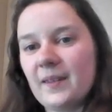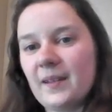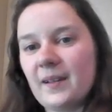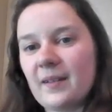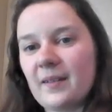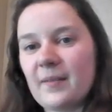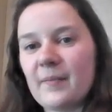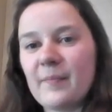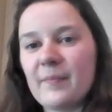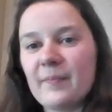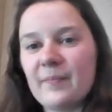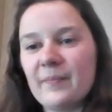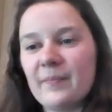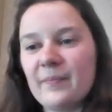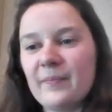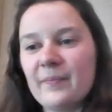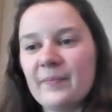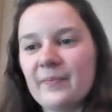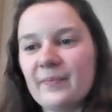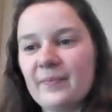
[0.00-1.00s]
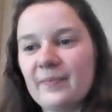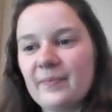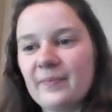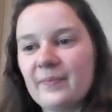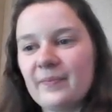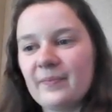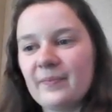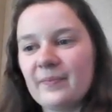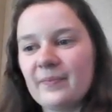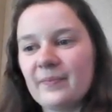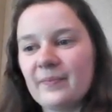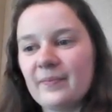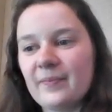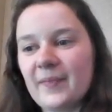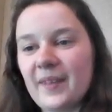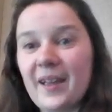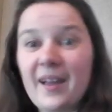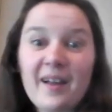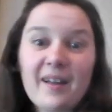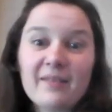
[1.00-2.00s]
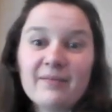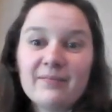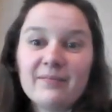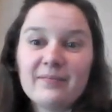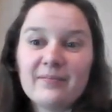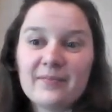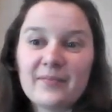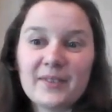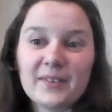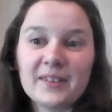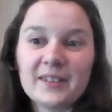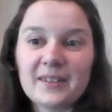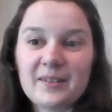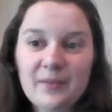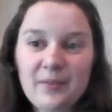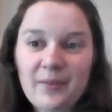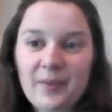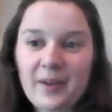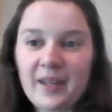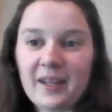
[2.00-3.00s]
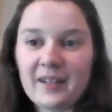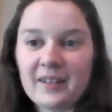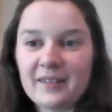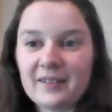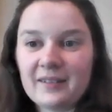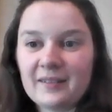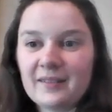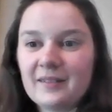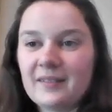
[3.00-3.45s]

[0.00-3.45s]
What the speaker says: Um, yeah, we'll just wing it